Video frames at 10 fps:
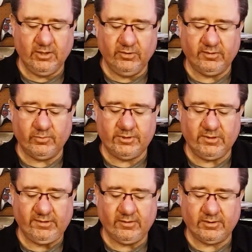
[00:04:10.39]
So we're
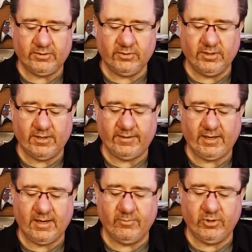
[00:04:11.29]
just going to turn on the
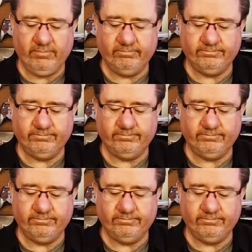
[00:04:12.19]
camera.